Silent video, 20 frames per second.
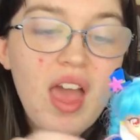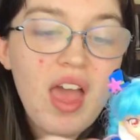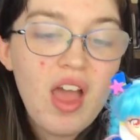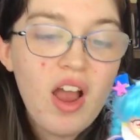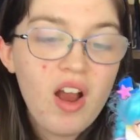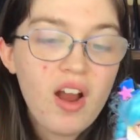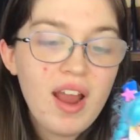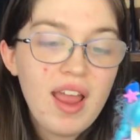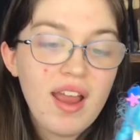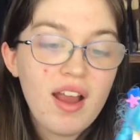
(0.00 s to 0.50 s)

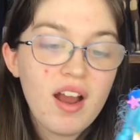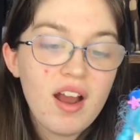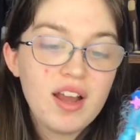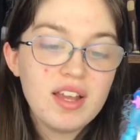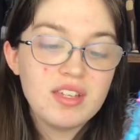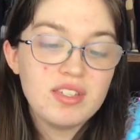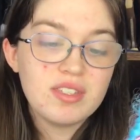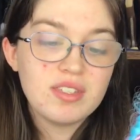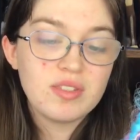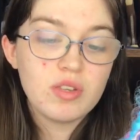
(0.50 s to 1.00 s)
Her hair
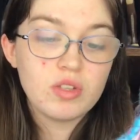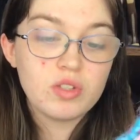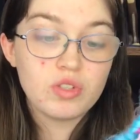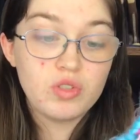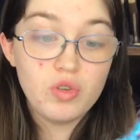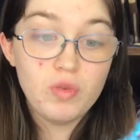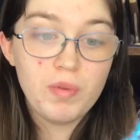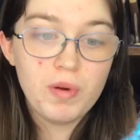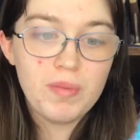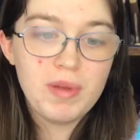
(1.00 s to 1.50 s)
is
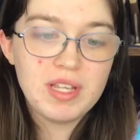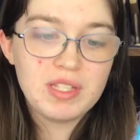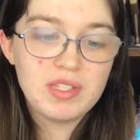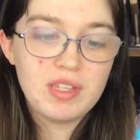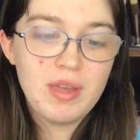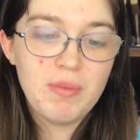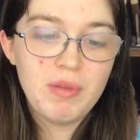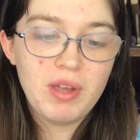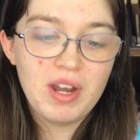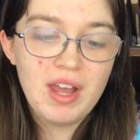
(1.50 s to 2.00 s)
super messy.
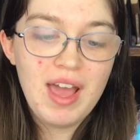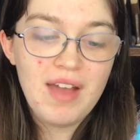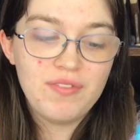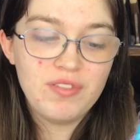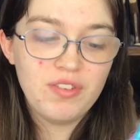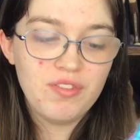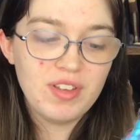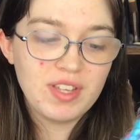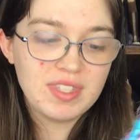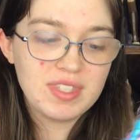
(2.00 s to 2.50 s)
I'm gonna have
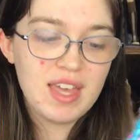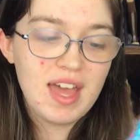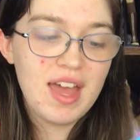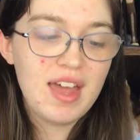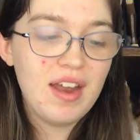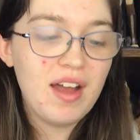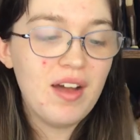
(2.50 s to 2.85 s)
to fix that.